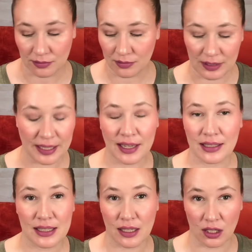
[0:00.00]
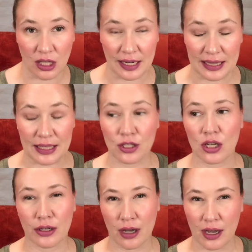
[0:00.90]
Like I said, a lot of these
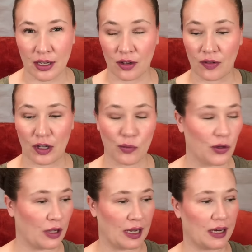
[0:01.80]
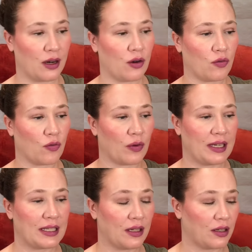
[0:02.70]
are not available in
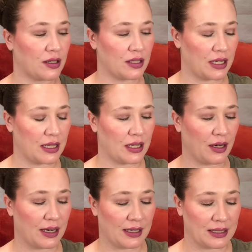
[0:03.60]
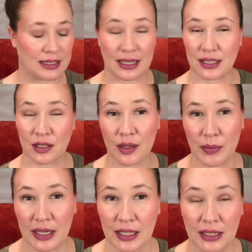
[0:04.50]
retailers in the United States
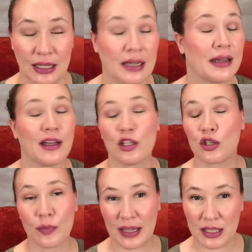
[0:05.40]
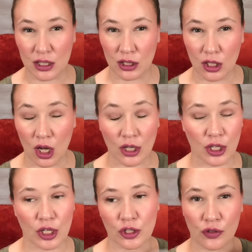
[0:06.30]
immediately, so it makes it a little
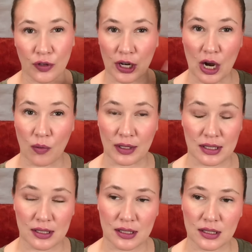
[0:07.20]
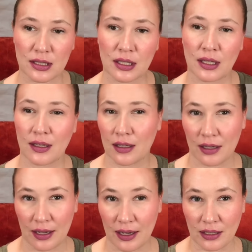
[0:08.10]
harder to figure out what's
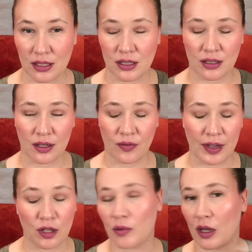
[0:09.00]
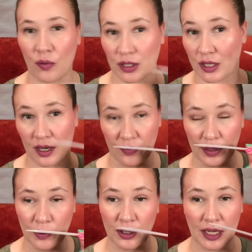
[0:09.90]
in available and what's not
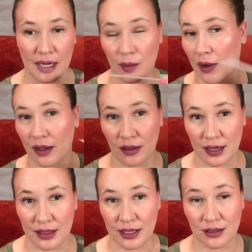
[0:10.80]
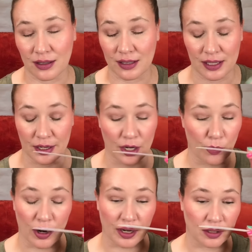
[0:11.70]
available. And I buy a lot of things on the secondary
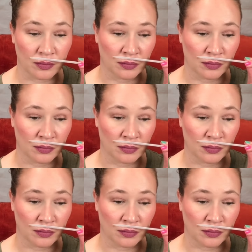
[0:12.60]
market.